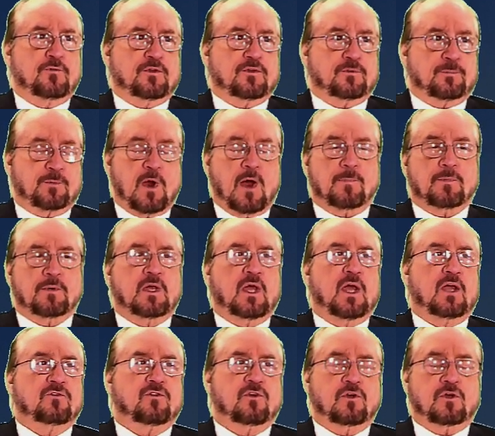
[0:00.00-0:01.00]
that the
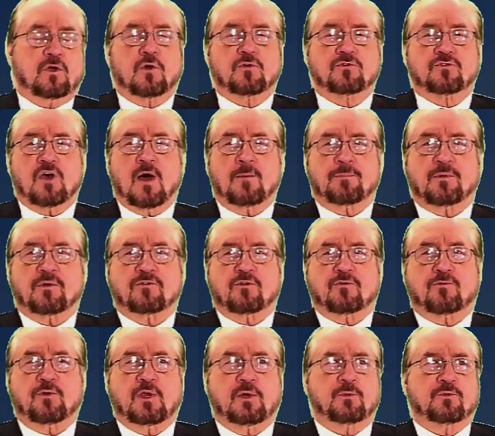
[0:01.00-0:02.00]
propagation goes up as the
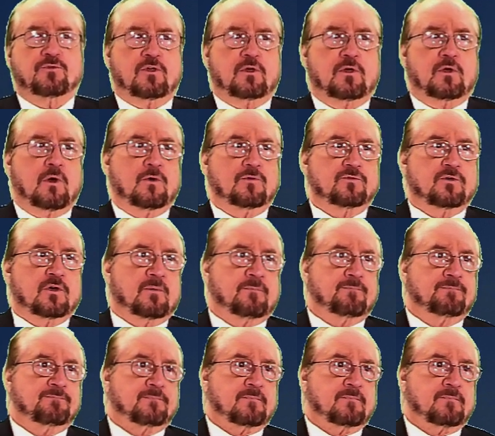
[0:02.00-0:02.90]
frequency goes up.